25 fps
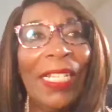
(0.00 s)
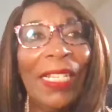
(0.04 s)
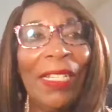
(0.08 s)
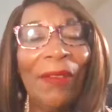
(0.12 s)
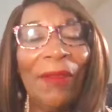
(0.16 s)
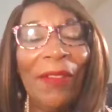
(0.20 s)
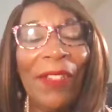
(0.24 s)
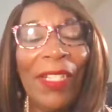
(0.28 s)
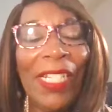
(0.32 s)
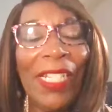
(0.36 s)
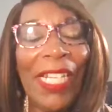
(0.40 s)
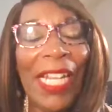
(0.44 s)

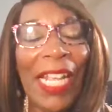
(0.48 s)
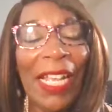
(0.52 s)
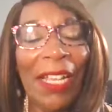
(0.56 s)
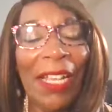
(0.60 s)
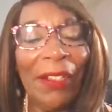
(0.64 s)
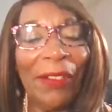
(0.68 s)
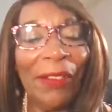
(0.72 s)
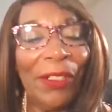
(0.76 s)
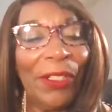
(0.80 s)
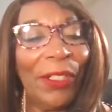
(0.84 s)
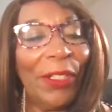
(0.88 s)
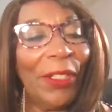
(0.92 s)
even
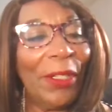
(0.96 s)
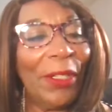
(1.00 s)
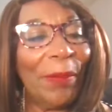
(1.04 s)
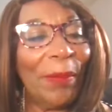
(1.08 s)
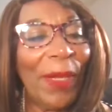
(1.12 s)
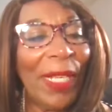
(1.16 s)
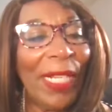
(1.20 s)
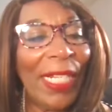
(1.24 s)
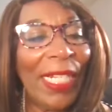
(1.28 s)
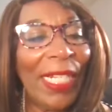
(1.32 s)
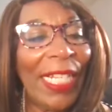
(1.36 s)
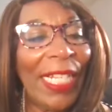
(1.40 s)
down to the
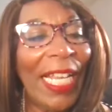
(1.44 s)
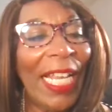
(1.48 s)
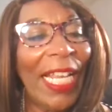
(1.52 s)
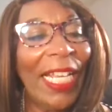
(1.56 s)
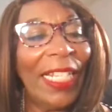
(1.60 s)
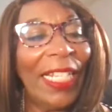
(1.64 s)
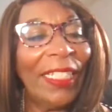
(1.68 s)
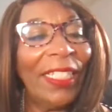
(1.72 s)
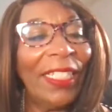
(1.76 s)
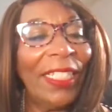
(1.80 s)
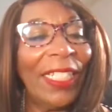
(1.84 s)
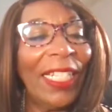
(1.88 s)

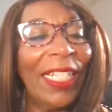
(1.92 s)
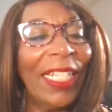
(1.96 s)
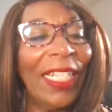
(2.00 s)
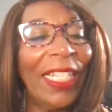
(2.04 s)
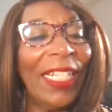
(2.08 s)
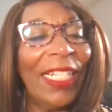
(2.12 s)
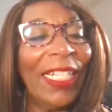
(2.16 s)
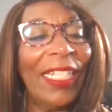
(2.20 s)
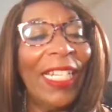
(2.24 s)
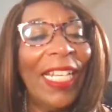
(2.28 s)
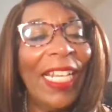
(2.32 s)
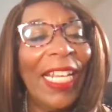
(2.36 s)

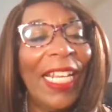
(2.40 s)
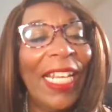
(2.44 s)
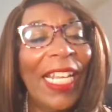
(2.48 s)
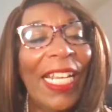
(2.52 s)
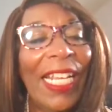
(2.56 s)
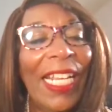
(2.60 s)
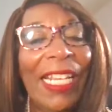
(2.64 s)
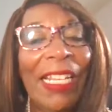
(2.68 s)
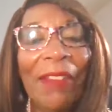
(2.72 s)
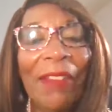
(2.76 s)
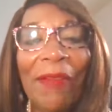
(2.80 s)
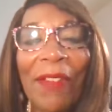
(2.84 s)
medication,
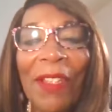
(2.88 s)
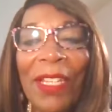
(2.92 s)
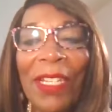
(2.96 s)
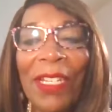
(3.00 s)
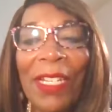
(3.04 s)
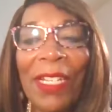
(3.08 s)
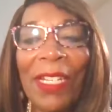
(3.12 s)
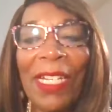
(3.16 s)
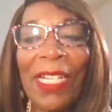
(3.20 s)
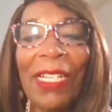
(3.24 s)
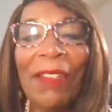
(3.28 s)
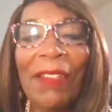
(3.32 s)

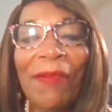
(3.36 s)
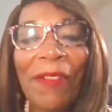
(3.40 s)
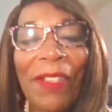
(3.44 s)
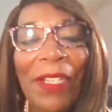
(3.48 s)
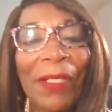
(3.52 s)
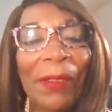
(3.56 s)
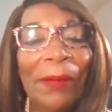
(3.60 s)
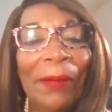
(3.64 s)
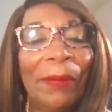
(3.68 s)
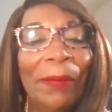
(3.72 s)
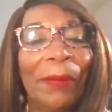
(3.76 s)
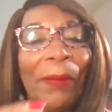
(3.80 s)
even
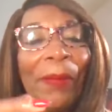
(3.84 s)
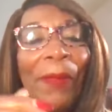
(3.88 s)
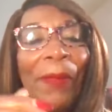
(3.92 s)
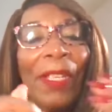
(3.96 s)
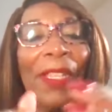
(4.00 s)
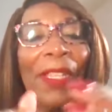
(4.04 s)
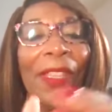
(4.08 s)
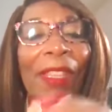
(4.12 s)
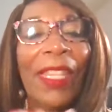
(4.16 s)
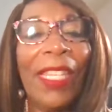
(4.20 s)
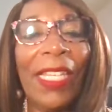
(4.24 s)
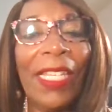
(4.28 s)

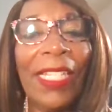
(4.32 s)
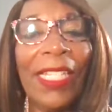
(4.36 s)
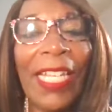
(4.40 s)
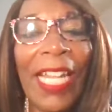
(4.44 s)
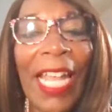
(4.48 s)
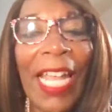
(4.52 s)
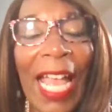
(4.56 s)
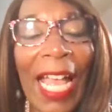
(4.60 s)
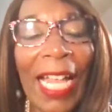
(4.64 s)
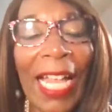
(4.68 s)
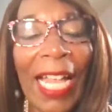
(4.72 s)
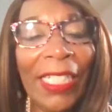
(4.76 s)
the
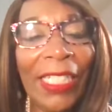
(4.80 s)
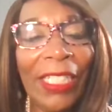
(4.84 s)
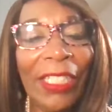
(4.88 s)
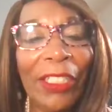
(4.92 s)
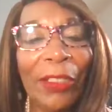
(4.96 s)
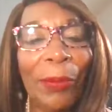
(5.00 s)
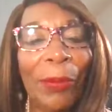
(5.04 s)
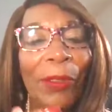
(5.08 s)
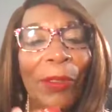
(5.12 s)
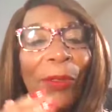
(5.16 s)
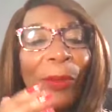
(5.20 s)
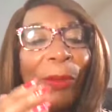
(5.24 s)

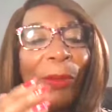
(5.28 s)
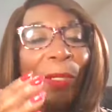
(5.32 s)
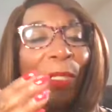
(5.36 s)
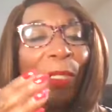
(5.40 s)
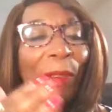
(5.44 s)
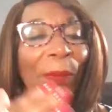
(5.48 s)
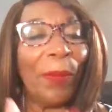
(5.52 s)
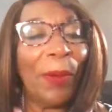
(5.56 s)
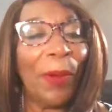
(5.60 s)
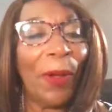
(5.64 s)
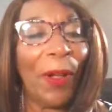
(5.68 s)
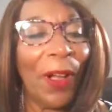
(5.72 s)
knowledge
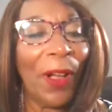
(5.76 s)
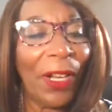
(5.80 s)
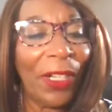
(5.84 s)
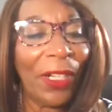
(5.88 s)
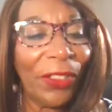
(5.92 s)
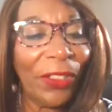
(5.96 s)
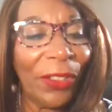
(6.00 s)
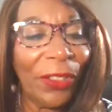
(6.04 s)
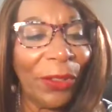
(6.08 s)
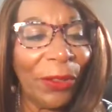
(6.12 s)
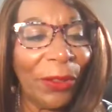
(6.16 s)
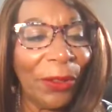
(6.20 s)
between a
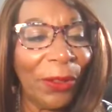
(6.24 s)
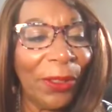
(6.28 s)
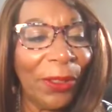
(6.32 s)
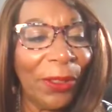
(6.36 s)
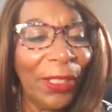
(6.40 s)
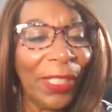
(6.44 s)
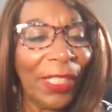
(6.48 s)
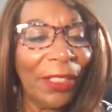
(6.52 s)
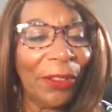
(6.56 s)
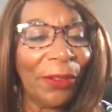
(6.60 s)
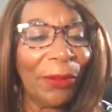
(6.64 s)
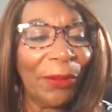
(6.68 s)

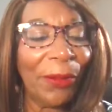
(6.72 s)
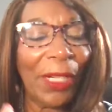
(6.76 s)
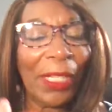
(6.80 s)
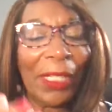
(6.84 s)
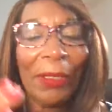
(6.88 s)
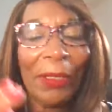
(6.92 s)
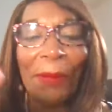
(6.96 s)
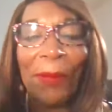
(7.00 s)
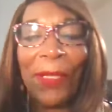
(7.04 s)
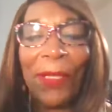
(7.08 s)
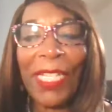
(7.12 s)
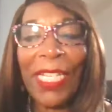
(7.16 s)
partial
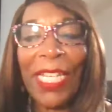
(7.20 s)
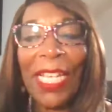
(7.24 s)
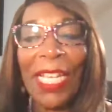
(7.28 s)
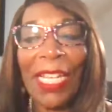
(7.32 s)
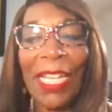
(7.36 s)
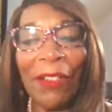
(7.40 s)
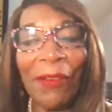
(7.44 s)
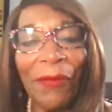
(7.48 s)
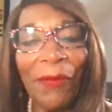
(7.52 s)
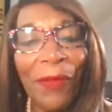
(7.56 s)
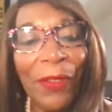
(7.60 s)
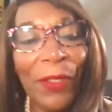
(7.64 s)
hysterectomy
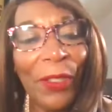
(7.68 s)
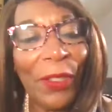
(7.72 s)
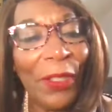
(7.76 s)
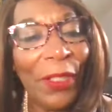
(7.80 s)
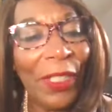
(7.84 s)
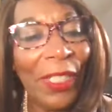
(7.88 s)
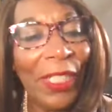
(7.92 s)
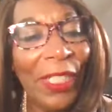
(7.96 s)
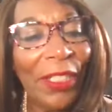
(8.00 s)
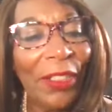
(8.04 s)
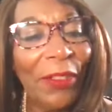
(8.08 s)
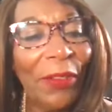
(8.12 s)
and a
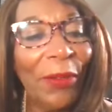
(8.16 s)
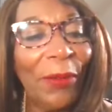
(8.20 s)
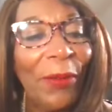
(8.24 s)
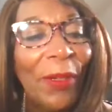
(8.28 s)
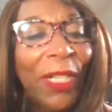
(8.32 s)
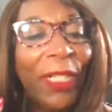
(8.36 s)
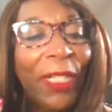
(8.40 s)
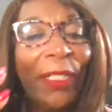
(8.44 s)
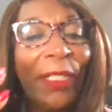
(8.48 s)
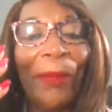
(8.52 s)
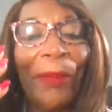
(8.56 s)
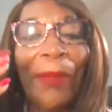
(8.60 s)
full
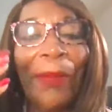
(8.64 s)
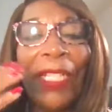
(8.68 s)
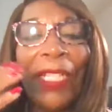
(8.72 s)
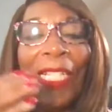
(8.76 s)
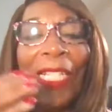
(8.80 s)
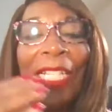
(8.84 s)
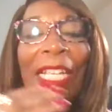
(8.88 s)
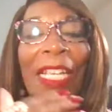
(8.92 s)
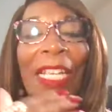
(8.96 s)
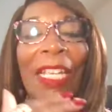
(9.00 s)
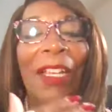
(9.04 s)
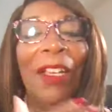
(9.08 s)

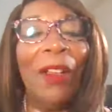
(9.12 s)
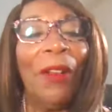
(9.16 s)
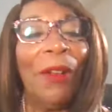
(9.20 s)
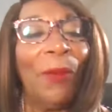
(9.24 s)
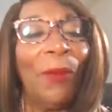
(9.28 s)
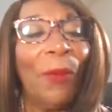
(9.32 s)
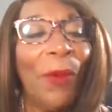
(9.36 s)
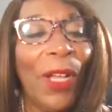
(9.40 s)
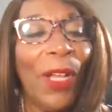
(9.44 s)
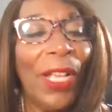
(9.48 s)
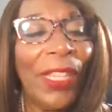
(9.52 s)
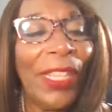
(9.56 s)
hysterectomy,
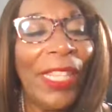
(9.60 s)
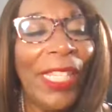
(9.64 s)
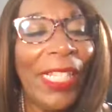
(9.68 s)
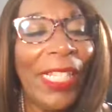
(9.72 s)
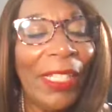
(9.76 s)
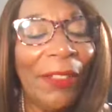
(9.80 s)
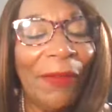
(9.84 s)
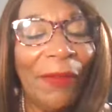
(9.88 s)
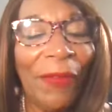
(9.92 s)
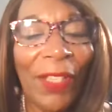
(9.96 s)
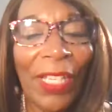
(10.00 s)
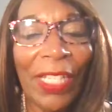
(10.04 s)
what the
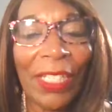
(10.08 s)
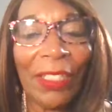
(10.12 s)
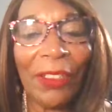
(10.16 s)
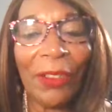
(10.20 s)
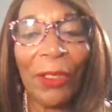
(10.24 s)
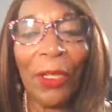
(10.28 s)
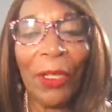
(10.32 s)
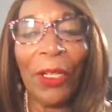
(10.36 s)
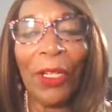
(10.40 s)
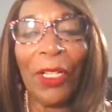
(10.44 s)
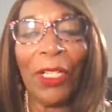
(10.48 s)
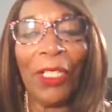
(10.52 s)

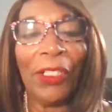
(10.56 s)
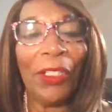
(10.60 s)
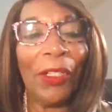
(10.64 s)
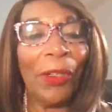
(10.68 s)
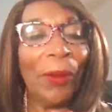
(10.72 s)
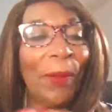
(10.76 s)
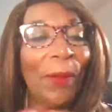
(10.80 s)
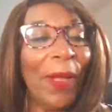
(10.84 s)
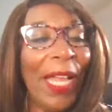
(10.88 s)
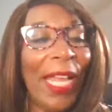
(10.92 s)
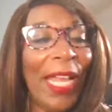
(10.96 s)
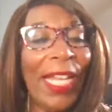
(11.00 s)
effects are on
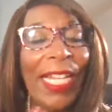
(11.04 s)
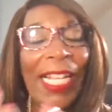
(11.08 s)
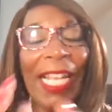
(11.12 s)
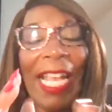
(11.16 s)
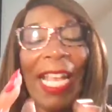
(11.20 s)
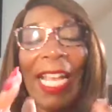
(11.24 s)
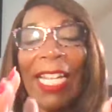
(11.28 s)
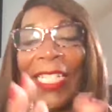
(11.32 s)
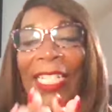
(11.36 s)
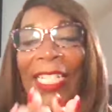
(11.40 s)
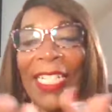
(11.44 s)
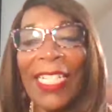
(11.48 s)
your body.
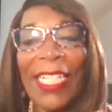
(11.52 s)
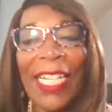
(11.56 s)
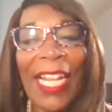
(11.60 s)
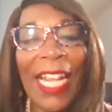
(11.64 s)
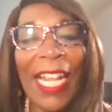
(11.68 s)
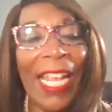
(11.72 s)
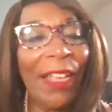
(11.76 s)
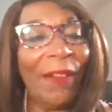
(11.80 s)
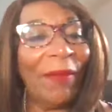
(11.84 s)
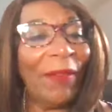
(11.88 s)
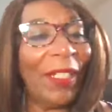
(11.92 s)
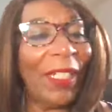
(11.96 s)
I didn't
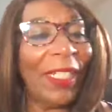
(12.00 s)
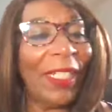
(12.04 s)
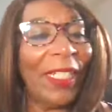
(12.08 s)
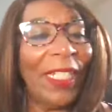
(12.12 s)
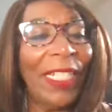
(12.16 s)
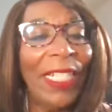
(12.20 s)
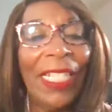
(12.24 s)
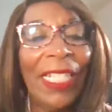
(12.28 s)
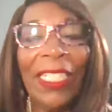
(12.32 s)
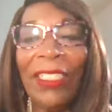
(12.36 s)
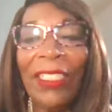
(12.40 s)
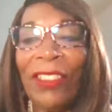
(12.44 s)
have a
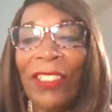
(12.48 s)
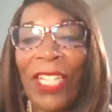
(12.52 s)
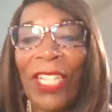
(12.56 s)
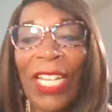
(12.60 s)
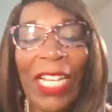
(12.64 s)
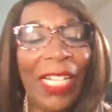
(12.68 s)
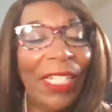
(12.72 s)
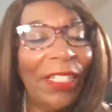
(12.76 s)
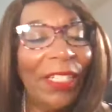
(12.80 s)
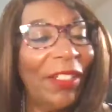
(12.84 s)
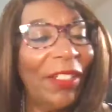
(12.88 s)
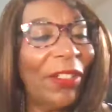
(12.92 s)

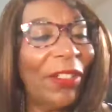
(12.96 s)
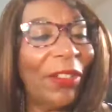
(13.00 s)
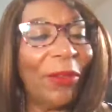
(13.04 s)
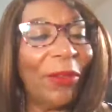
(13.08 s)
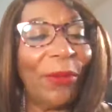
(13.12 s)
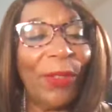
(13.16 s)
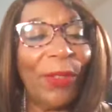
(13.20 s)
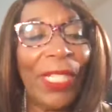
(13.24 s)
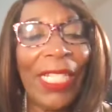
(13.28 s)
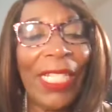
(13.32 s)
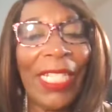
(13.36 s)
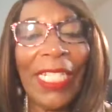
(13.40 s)
chance
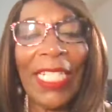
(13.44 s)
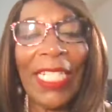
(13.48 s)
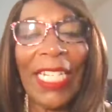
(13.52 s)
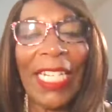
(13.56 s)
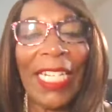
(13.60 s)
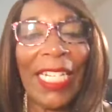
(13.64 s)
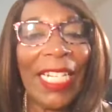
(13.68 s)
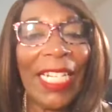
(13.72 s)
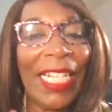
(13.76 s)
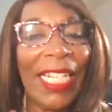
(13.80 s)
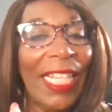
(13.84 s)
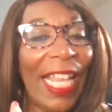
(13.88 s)
to read
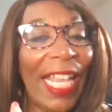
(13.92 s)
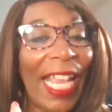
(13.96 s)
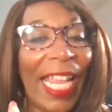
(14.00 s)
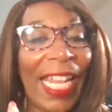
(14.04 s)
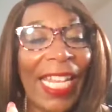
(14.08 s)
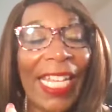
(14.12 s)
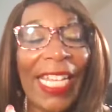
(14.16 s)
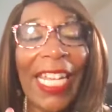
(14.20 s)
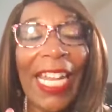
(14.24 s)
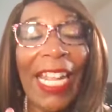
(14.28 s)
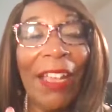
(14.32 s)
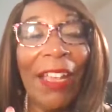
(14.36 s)
any of
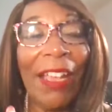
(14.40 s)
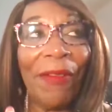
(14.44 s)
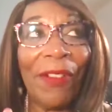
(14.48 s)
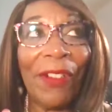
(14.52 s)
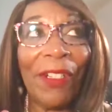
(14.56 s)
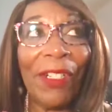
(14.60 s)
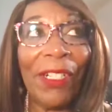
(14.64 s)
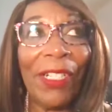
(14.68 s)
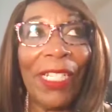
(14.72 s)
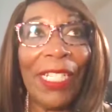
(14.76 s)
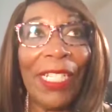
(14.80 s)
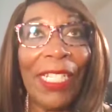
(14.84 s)
that,
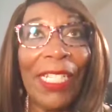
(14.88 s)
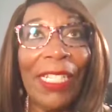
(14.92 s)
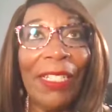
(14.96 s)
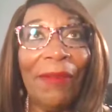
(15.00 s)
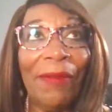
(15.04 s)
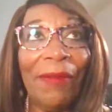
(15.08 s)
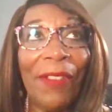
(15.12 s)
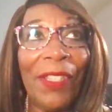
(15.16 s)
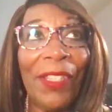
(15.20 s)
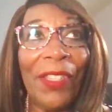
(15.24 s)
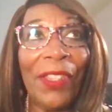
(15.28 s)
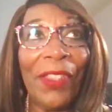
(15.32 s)
never
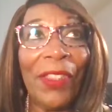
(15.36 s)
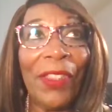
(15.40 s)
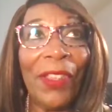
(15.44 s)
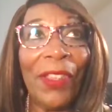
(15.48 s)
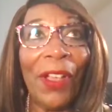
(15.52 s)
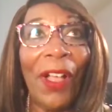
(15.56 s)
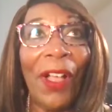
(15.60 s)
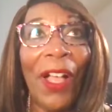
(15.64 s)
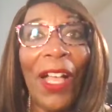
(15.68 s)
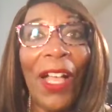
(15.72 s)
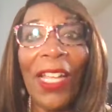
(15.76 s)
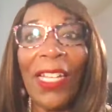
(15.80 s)
even
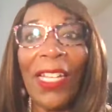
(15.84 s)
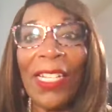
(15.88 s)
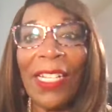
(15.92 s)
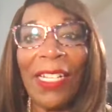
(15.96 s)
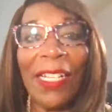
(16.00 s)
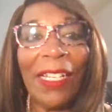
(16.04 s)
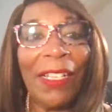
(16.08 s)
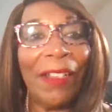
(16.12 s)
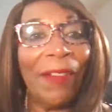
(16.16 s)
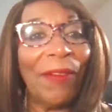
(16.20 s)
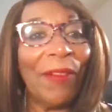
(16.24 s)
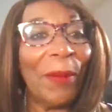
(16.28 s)
thought
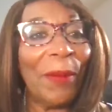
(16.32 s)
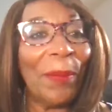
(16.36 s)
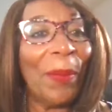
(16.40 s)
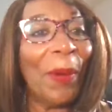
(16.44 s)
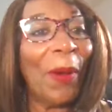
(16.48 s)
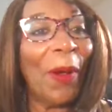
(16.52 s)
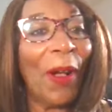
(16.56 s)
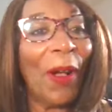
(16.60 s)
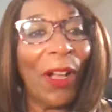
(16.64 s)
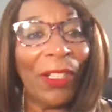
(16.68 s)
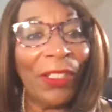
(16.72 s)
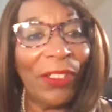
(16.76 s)
of a
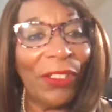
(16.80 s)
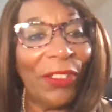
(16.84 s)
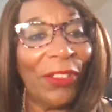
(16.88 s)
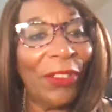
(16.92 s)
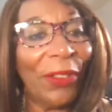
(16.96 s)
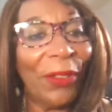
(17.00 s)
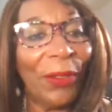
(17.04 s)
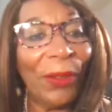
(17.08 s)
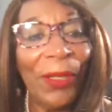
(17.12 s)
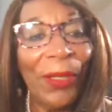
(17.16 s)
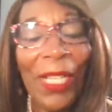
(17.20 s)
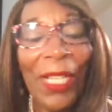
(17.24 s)

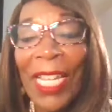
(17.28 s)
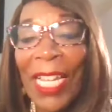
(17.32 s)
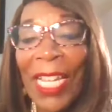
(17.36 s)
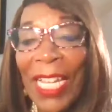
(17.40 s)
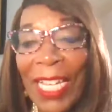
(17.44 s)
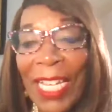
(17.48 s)
partial.